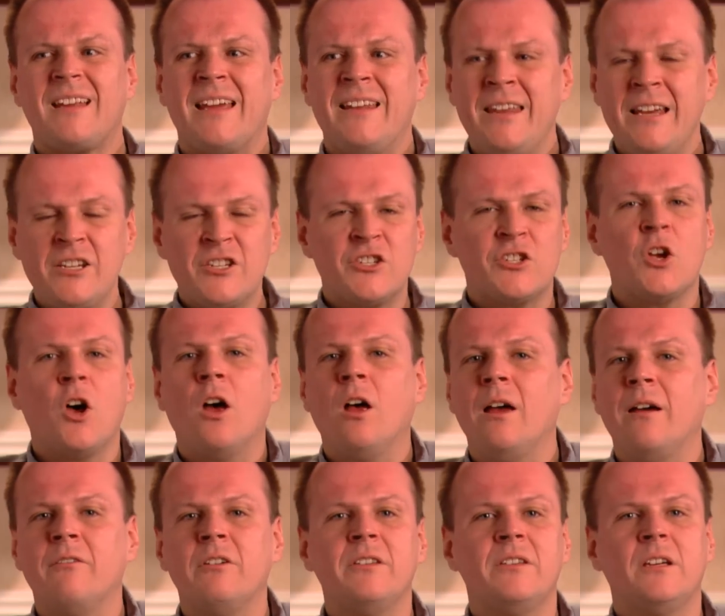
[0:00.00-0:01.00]
And they saw
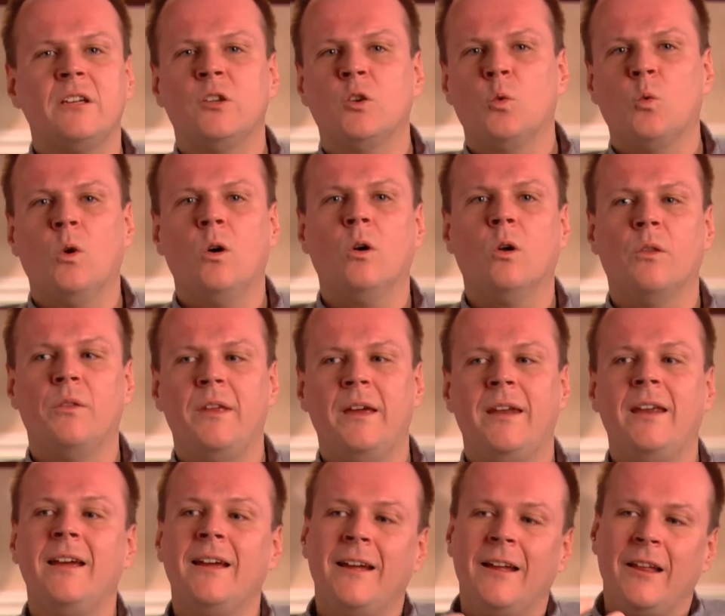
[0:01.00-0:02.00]
everything in the world that